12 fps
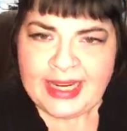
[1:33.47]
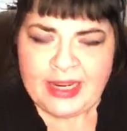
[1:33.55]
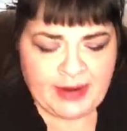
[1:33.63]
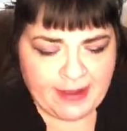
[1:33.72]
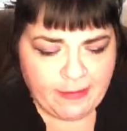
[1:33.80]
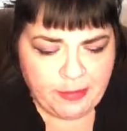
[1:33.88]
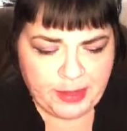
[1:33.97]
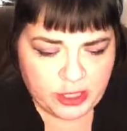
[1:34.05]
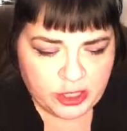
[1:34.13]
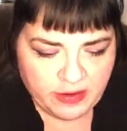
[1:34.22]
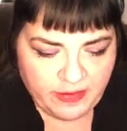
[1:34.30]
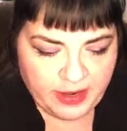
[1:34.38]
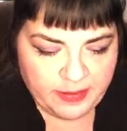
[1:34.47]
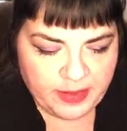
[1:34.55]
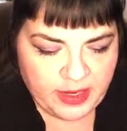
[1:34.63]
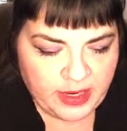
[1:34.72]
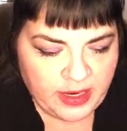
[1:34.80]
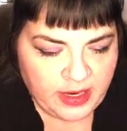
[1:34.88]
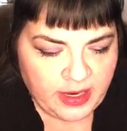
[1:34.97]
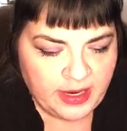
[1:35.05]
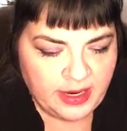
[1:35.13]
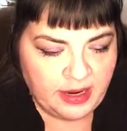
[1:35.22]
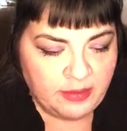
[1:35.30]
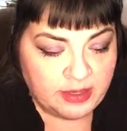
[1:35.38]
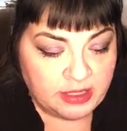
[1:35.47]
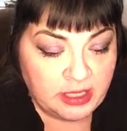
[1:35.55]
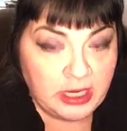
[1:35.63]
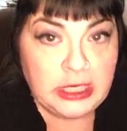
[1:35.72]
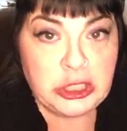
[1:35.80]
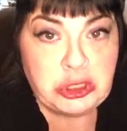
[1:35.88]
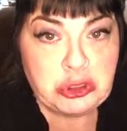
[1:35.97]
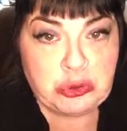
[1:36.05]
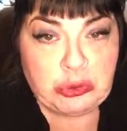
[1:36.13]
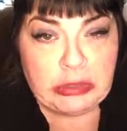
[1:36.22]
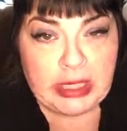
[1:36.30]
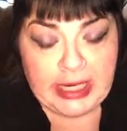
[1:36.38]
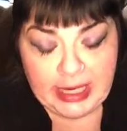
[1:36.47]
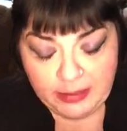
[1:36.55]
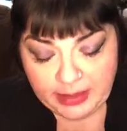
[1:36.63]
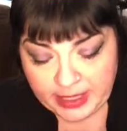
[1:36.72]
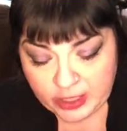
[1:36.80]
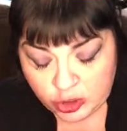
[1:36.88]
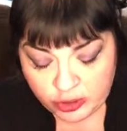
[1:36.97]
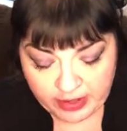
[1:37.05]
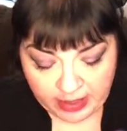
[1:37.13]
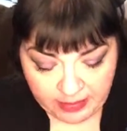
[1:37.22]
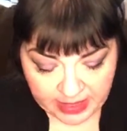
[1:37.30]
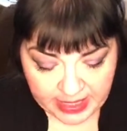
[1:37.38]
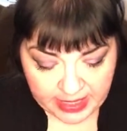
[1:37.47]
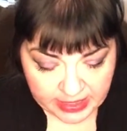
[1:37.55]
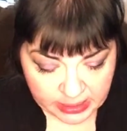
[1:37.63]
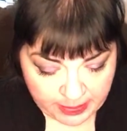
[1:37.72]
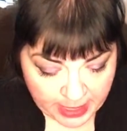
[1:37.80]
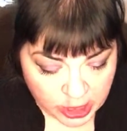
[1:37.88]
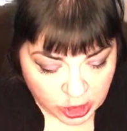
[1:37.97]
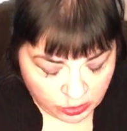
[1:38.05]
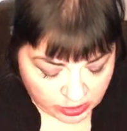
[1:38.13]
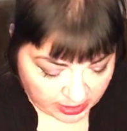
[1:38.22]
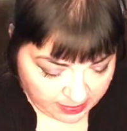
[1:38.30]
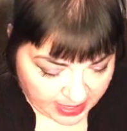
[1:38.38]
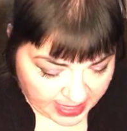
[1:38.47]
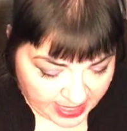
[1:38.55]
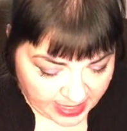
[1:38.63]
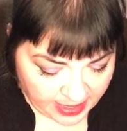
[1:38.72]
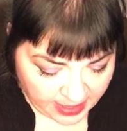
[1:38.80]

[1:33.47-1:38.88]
I would have a picture of him. He was extremely, extremely special to me.